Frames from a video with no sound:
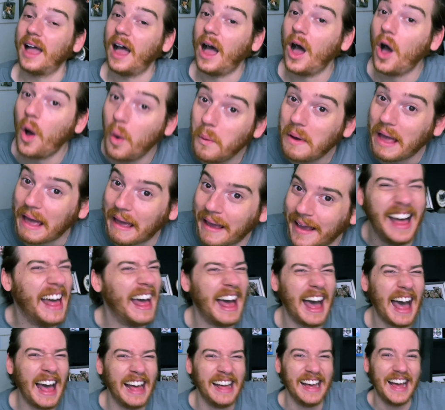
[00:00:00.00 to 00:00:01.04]
Okay.
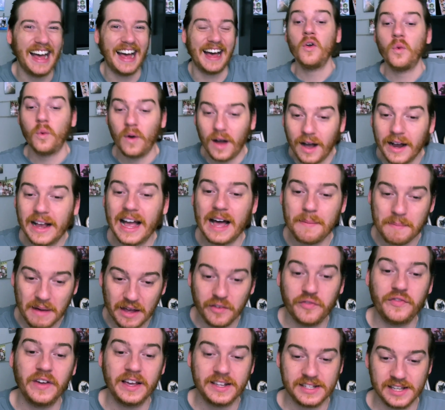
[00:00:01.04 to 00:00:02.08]
Well, I got
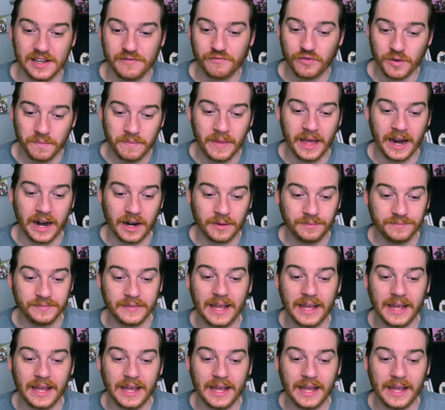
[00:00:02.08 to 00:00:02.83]
my fix in from there.